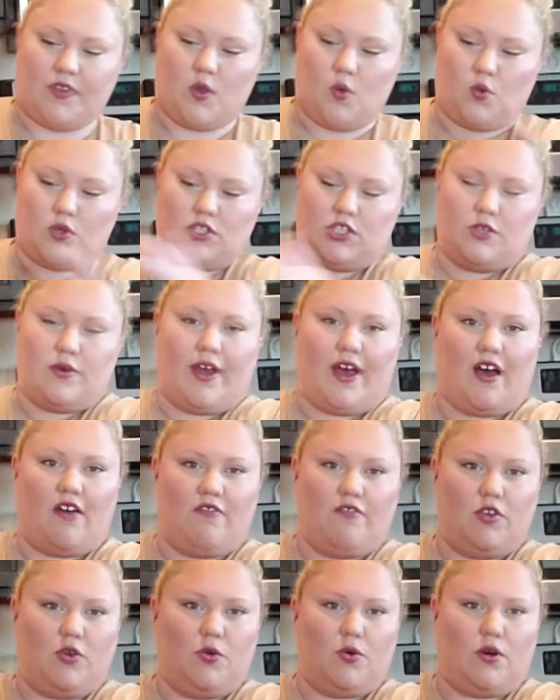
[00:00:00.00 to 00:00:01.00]
once you
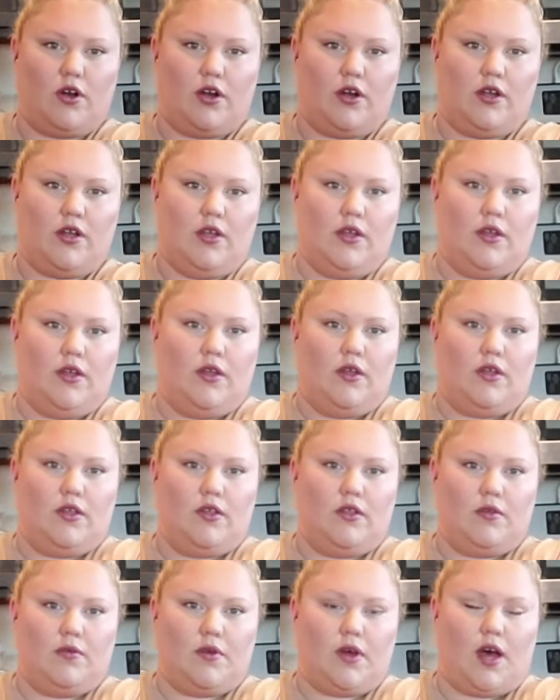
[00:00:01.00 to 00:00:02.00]
have your
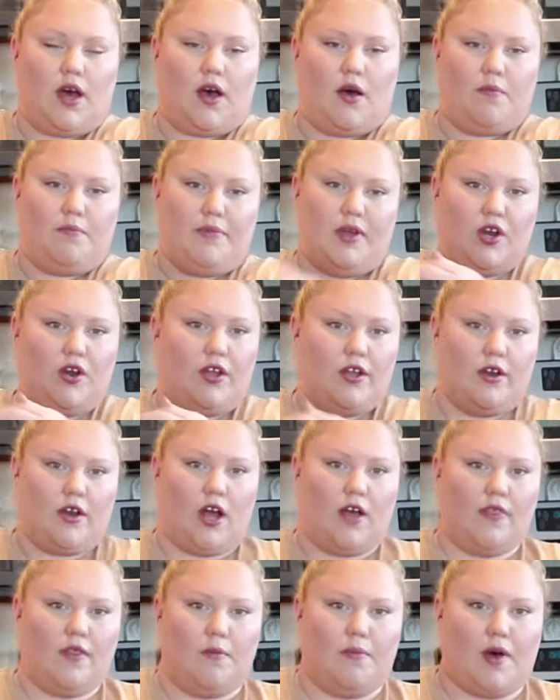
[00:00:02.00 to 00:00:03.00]
barrier
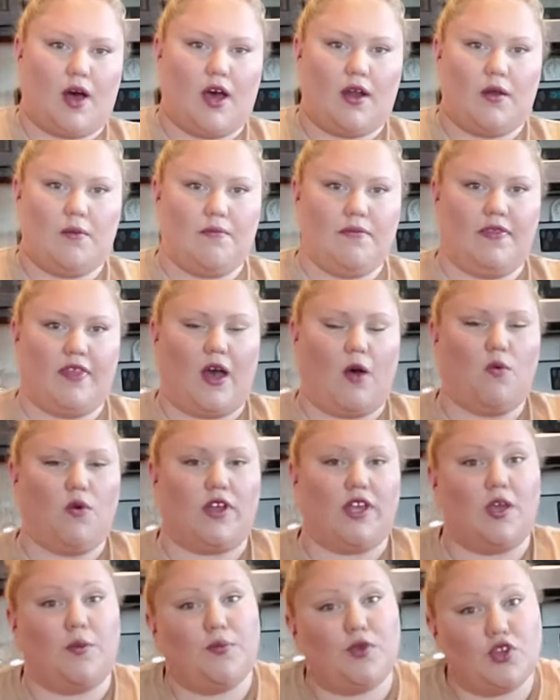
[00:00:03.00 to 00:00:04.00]
on the bottom, that will
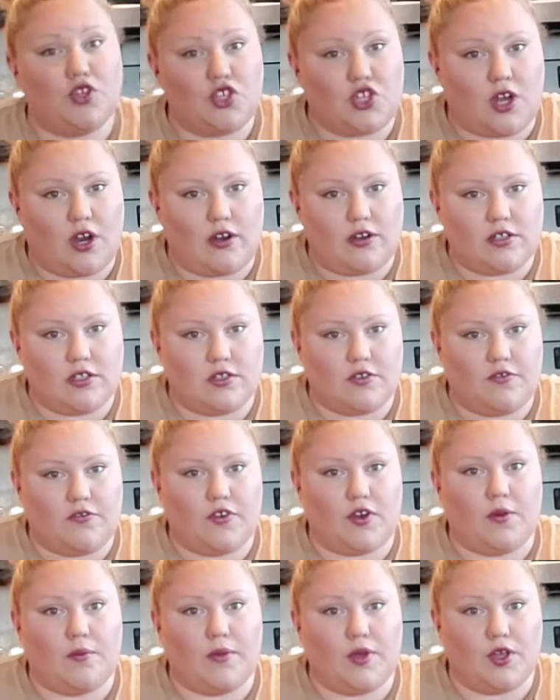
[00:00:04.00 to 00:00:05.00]
keep your jars
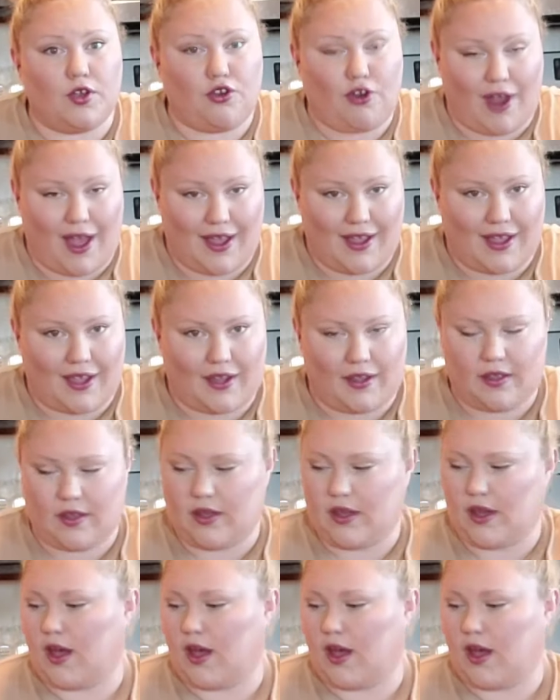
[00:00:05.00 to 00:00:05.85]
from cracking.